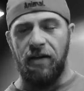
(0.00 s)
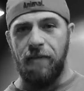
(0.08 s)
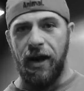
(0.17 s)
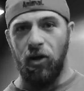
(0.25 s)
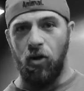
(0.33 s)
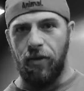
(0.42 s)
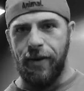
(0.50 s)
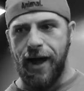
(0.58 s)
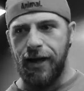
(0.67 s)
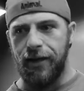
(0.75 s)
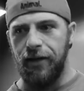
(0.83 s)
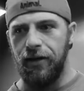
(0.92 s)
off my lower
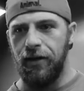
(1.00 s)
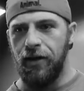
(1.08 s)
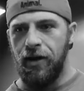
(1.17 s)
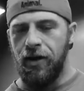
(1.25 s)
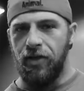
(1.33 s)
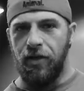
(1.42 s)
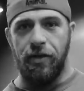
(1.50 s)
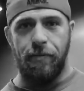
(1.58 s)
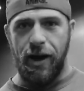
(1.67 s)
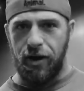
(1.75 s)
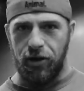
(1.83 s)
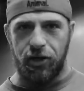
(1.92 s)
back, the
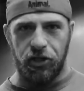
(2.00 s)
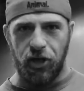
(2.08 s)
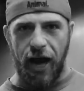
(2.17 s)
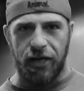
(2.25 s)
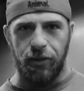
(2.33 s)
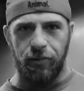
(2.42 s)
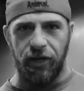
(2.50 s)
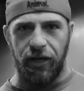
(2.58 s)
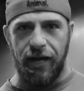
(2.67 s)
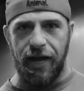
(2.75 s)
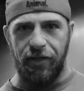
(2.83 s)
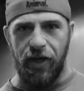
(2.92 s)
better contraction I'm gonna
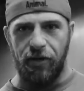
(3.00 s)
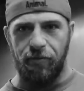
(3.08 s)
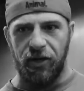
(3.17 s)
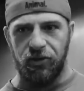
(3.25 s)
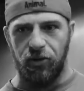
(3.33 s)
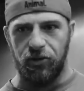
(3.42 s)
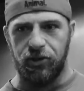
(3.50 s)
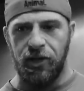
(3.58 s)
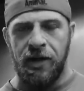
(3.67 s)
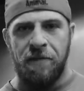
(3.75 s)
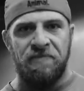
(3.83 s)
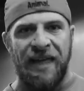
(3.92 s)
get out of the other muscles,
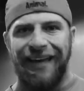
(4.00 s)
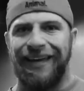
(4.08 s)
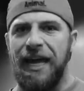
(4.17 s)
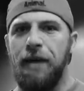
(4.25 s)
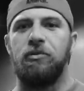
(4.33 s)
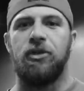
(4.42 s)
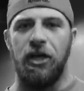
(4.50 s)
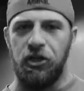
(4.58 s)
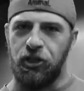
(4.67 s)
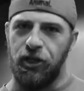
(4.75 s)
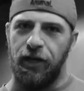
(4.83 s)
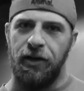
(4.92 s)
and keep
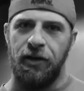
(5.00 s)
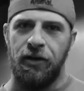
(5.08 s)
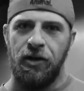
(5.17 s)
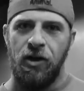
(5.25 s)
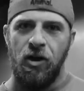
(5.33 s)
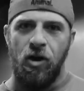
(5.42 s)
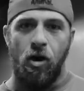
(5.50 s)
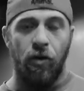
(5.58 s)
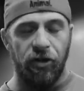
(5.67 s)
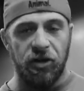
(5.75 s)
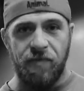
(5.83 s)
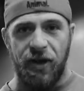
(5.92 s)
tension on
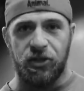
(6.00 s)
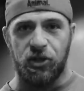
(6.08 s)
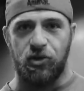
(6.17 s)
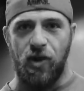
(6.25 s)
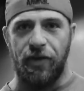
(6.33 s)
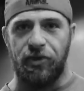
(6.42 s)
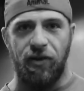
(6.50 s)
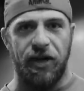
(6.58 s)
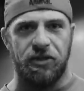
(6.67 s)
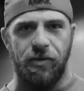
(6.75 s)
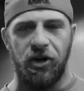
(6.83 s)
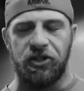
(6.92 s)
those muscles throughout the
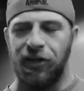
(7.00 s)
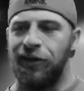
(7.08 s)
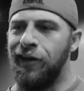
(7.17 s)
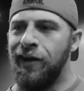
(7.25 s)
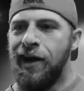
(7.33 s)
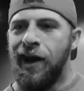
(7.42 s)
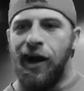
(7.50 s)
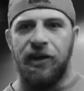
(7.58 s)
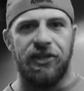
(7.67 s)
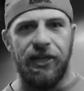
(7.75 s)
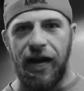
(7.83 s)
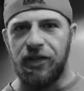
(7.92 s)
range of motion. I
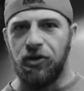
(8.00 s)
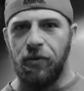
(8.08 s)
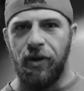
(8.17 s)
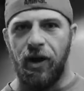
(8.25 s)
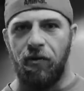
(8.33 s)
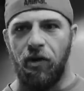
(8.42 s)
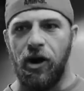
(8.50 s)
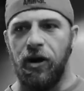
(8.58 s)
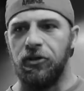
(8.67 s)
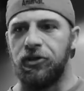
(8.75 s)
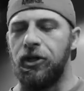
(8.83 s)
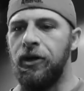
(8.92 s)
see guys doing bent over
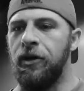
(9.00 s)
rows,